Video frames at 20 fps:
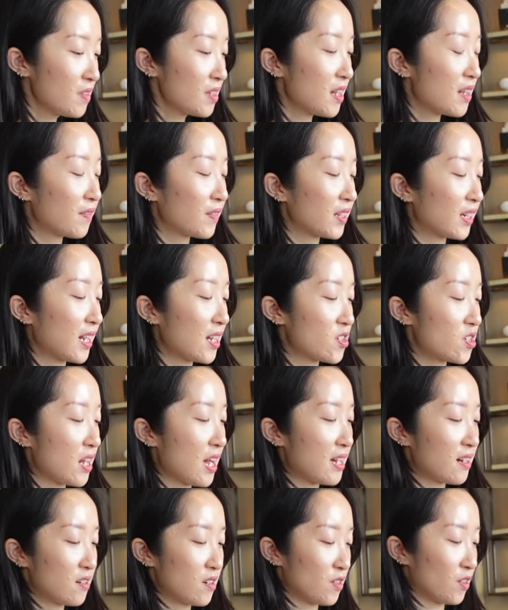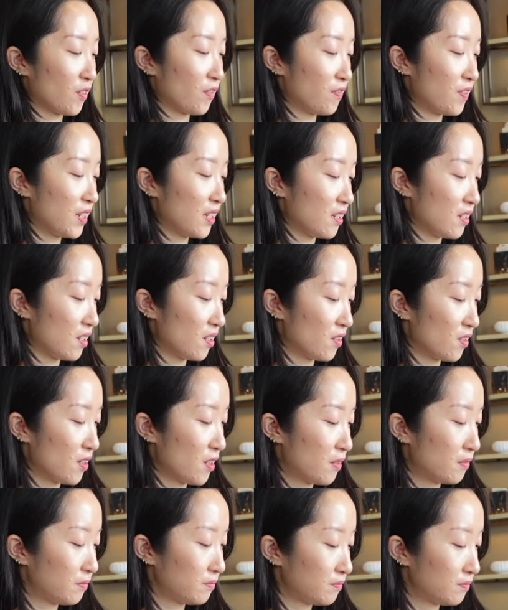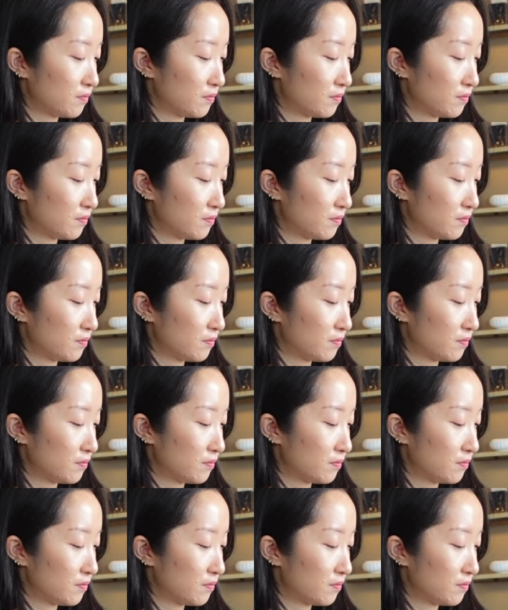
I feel like I should add another fig in here though.